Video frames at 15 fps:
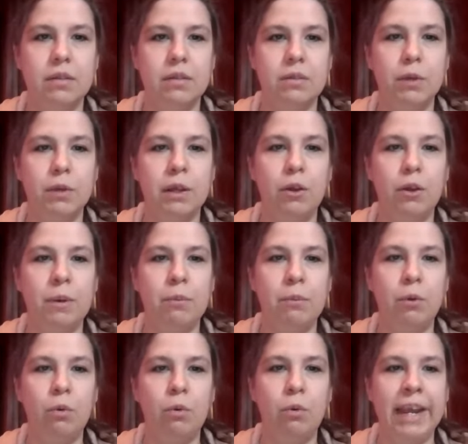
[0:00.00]
Bring a little bit
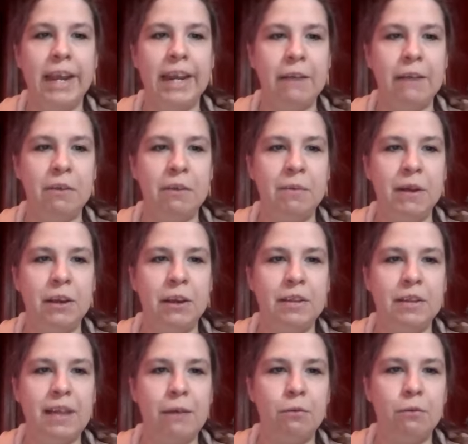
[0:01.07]
more weight, everybody, onto
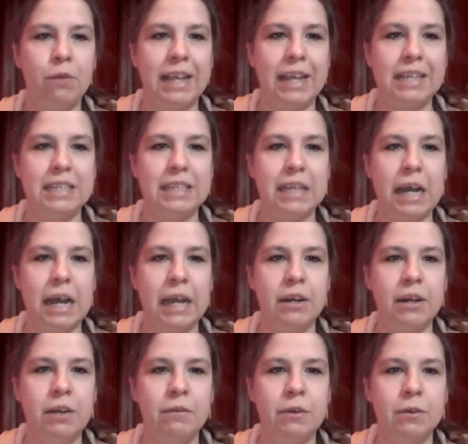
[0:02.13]
that right side
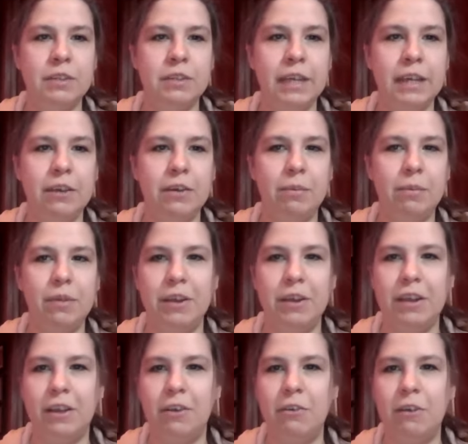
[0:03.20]
of your sacrum. There you
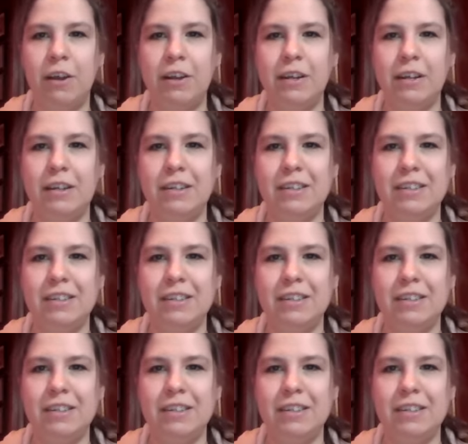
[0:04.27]
go, Rhonda.